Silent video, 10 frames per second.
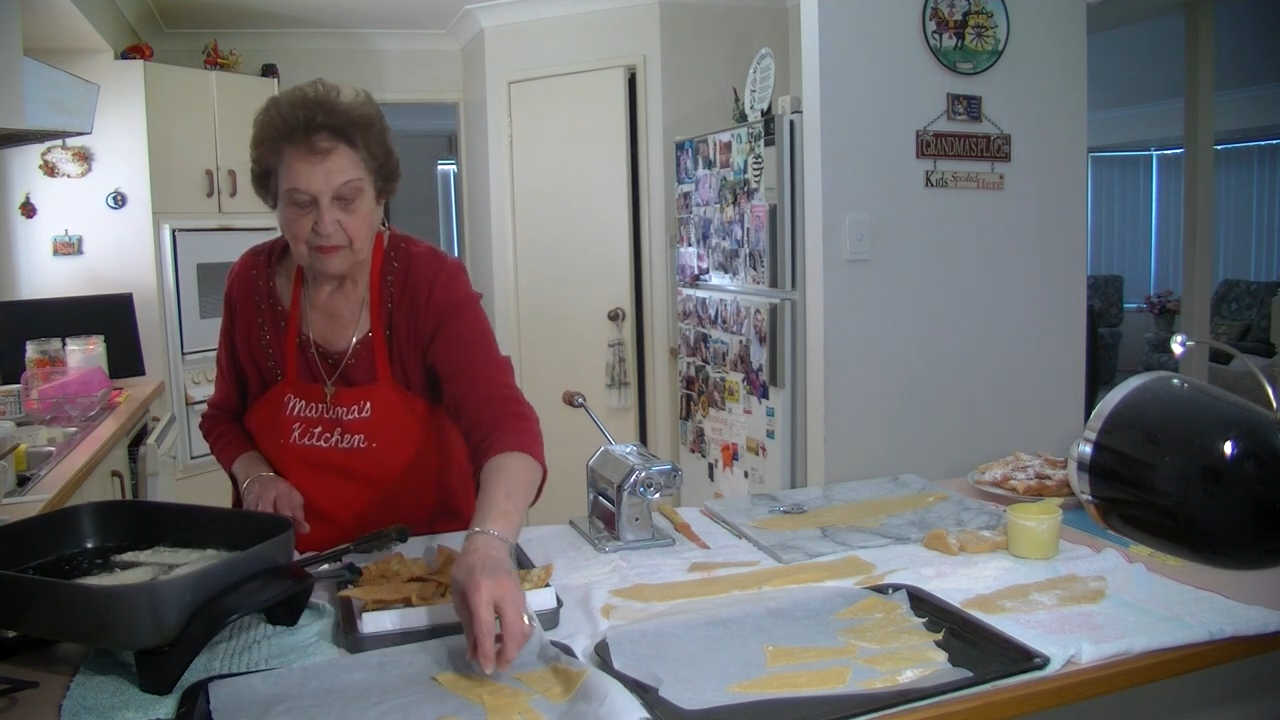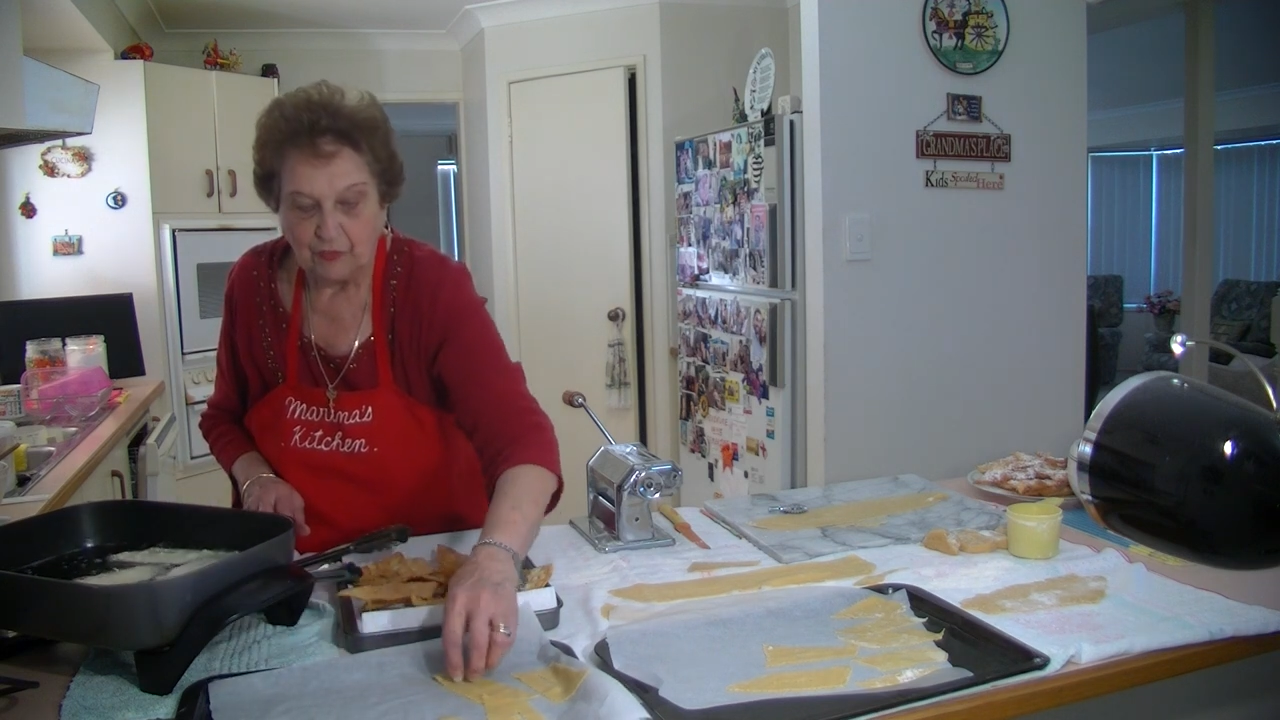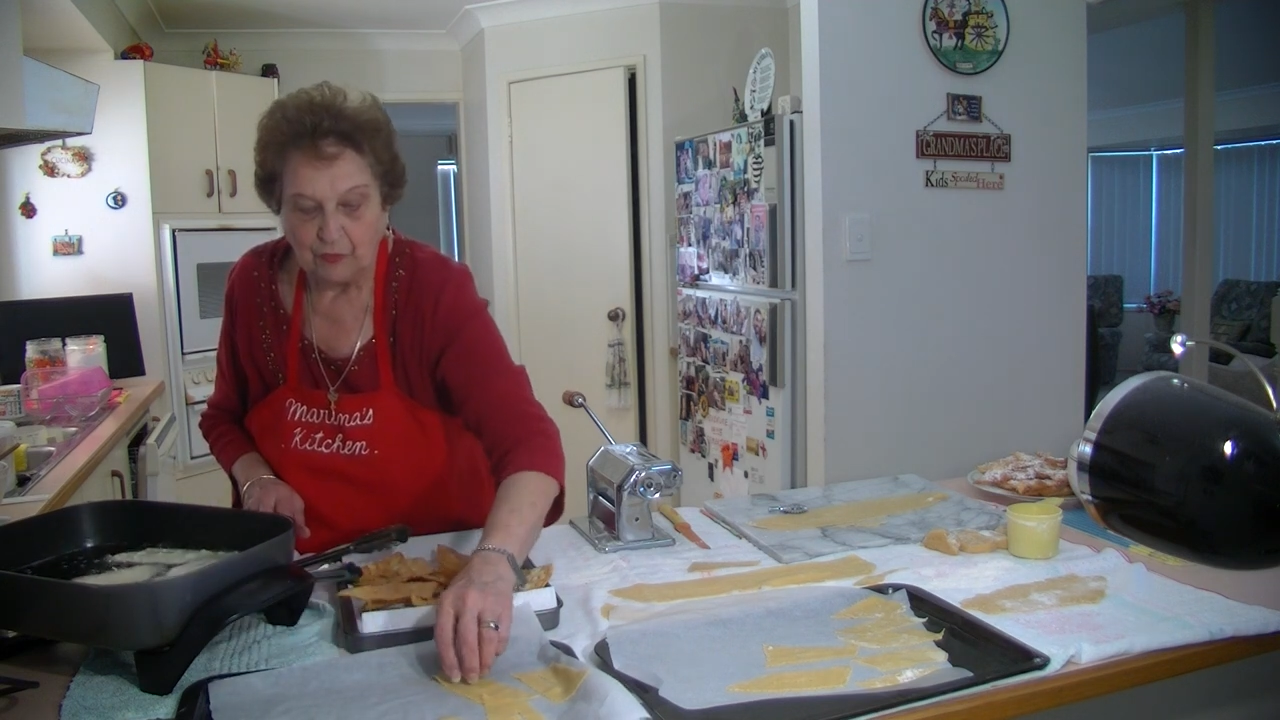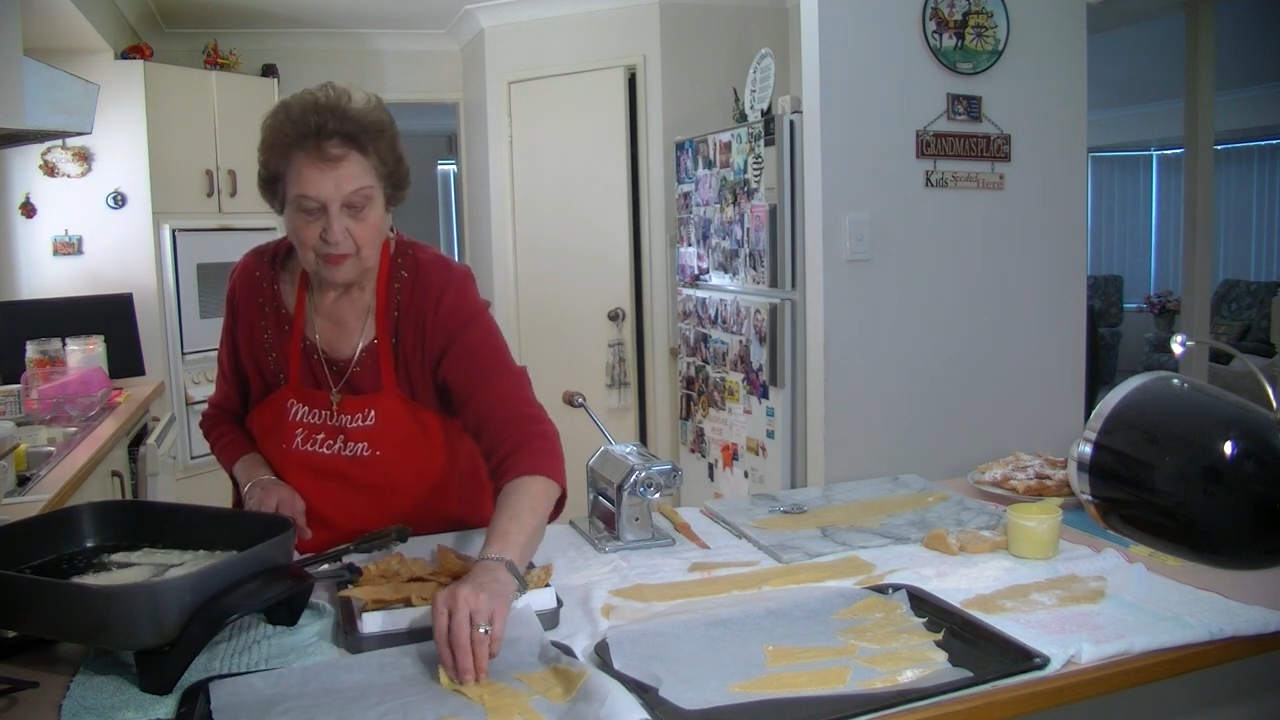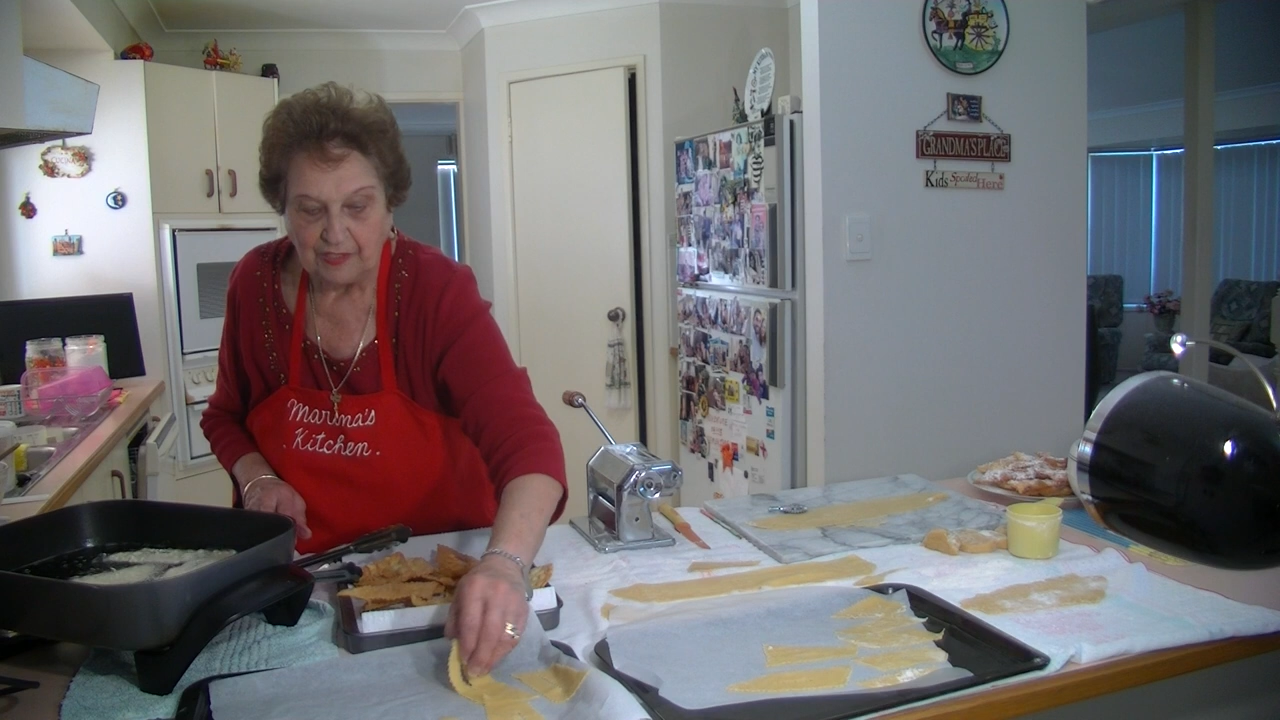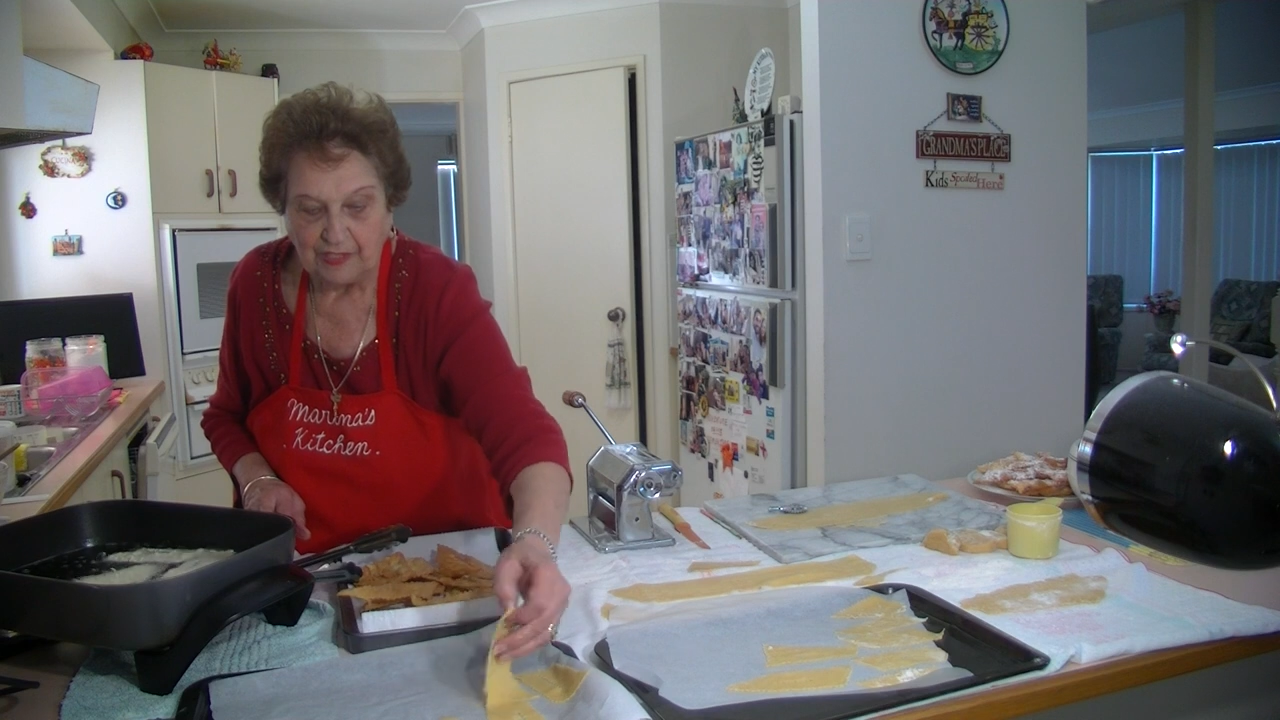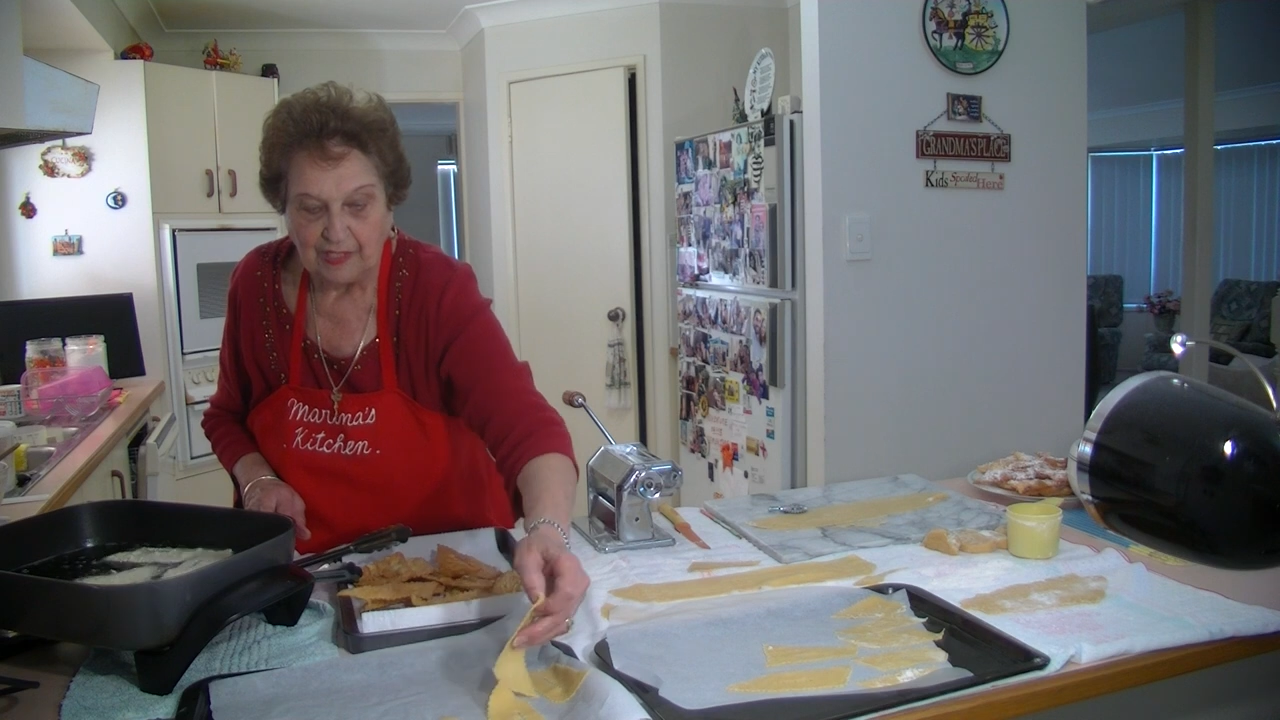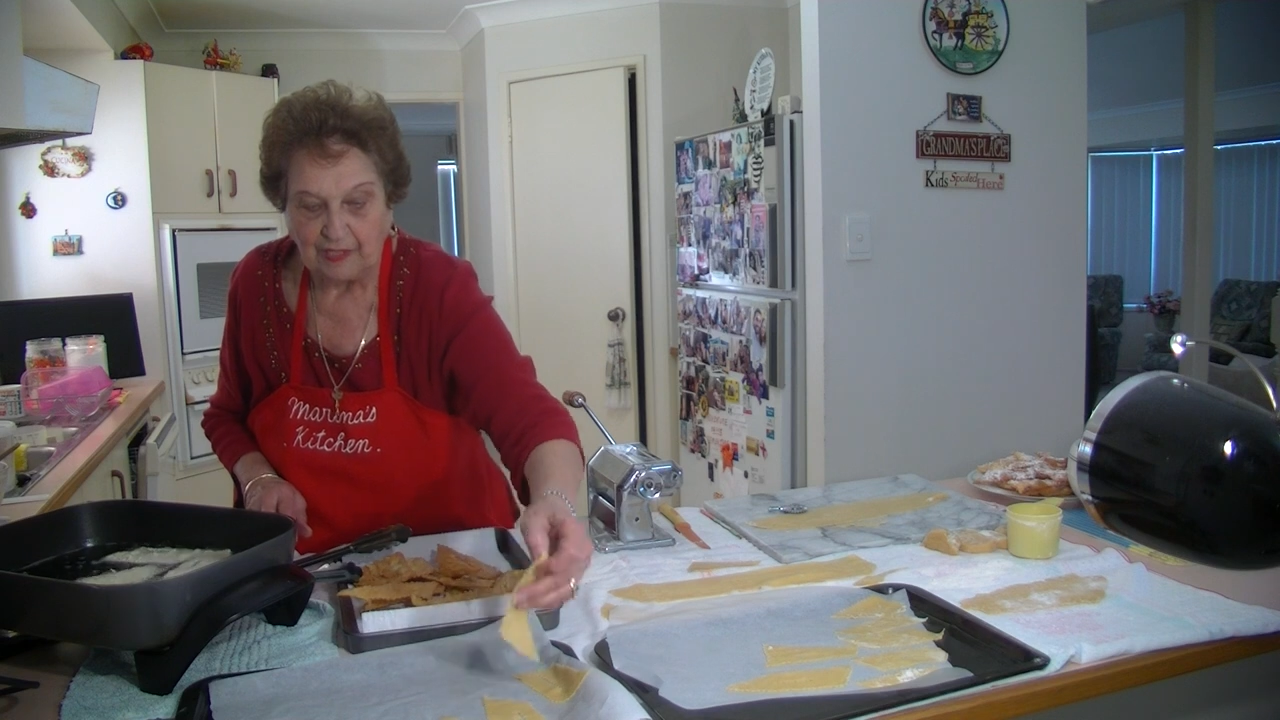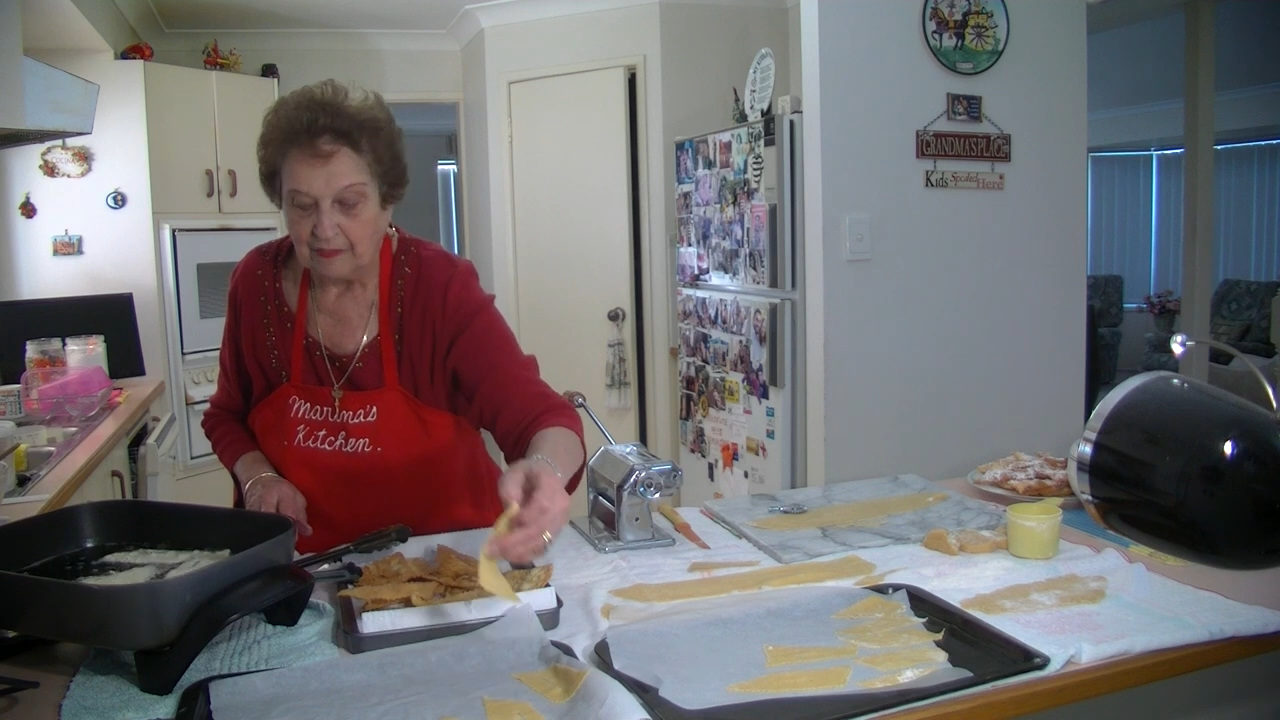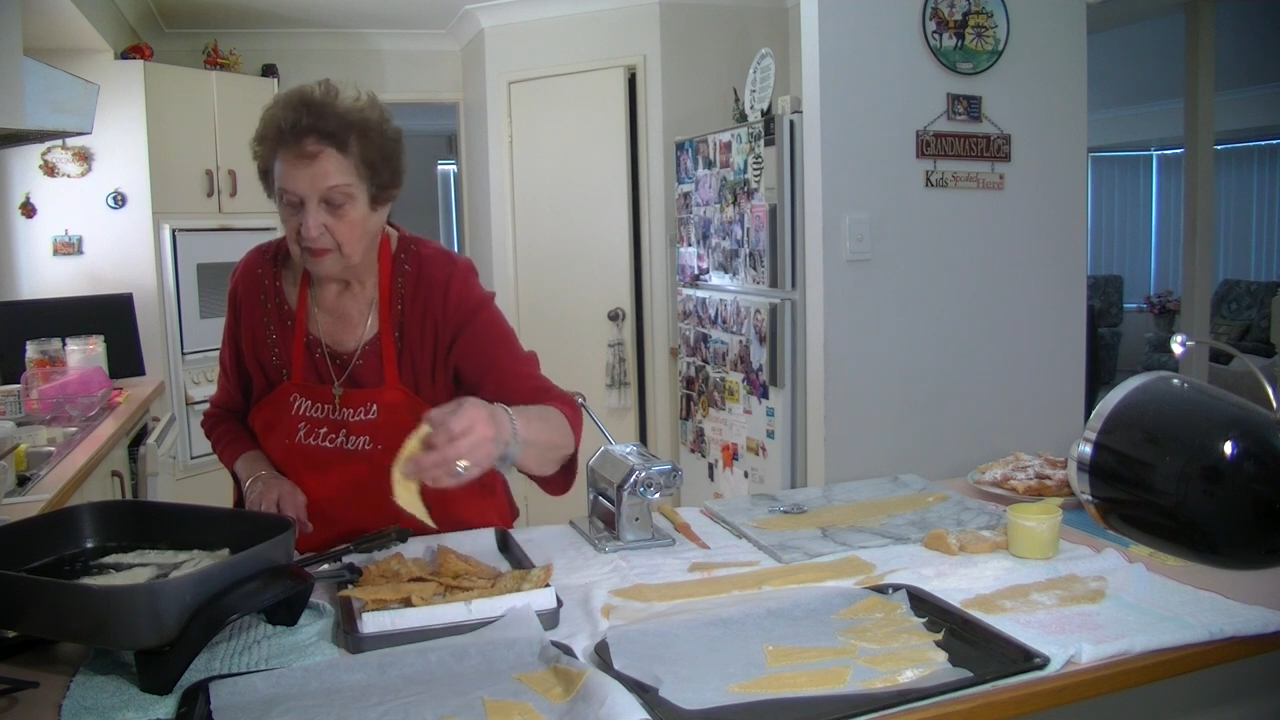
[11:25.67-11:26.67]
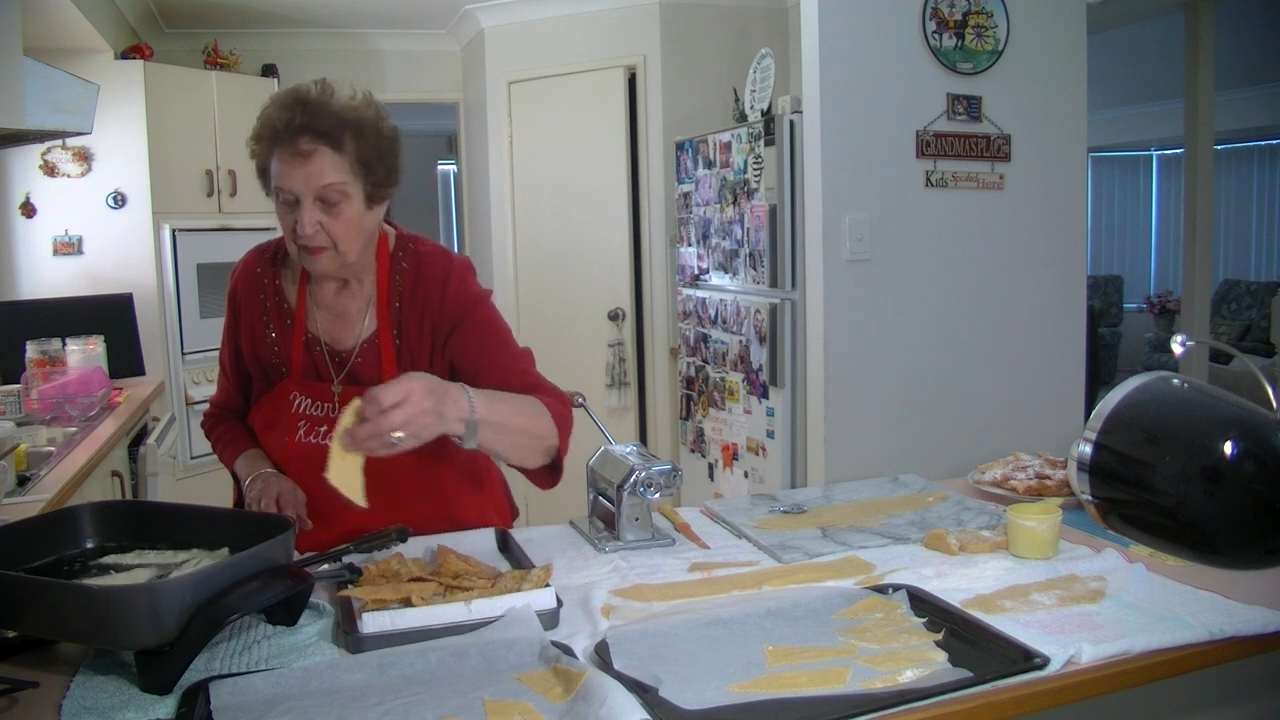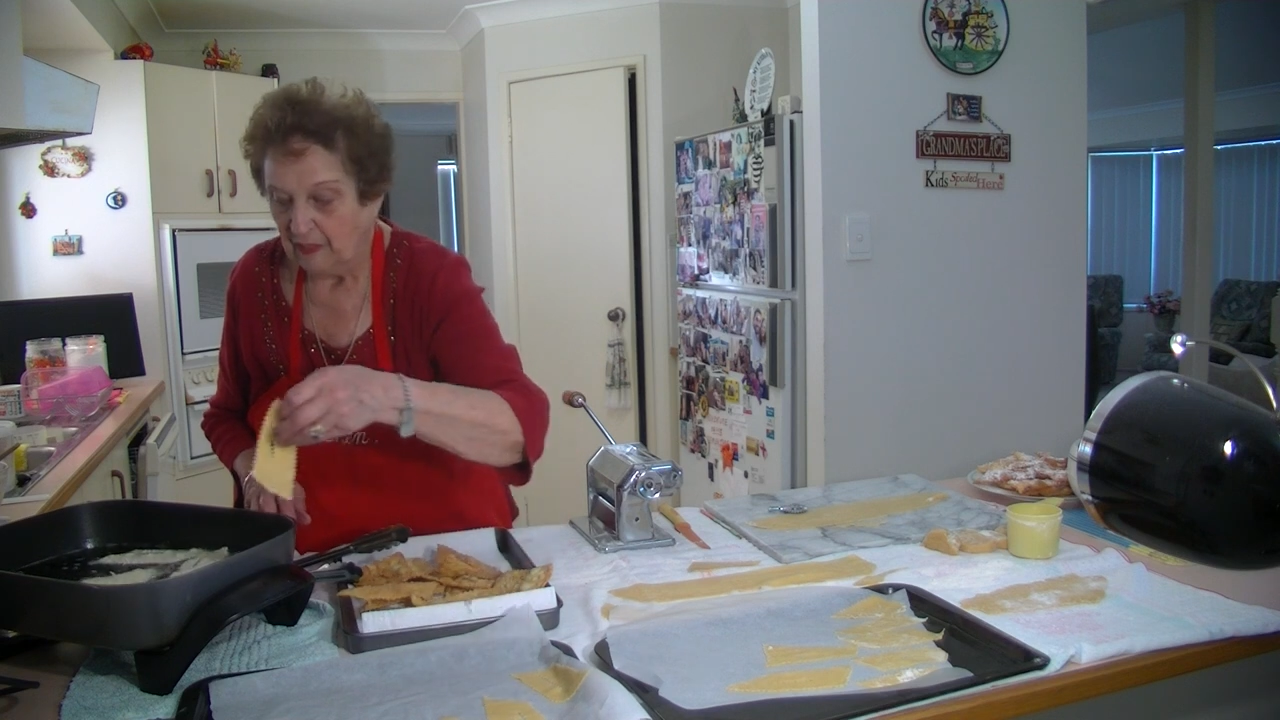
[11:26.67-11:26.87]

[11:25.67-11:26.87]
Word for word: cooling down.